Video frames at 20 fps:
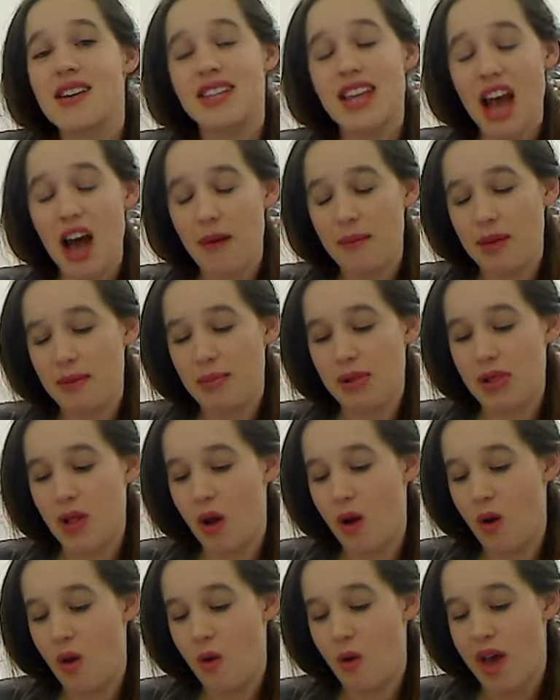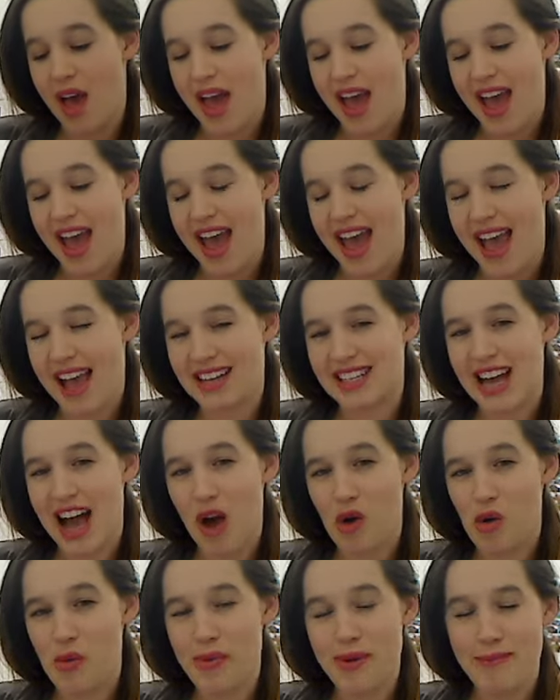Tell me below and
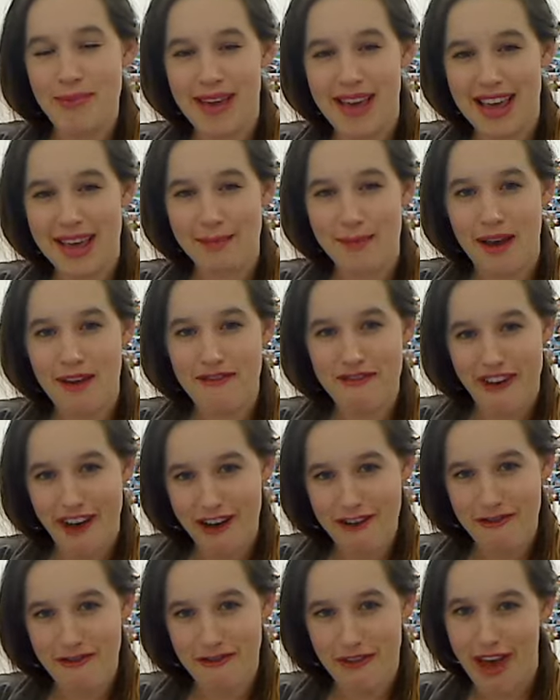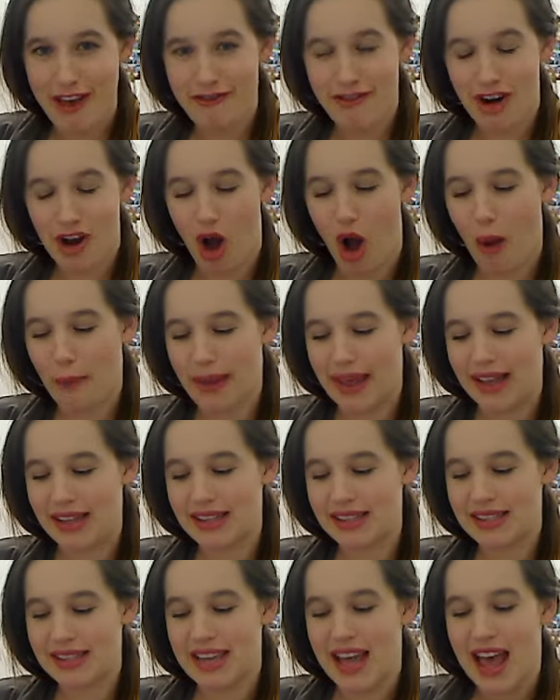I will be picking my 5 favorite
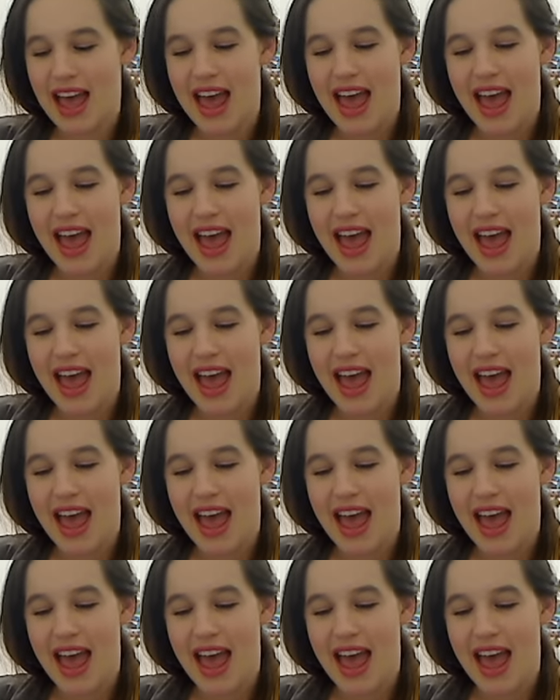comments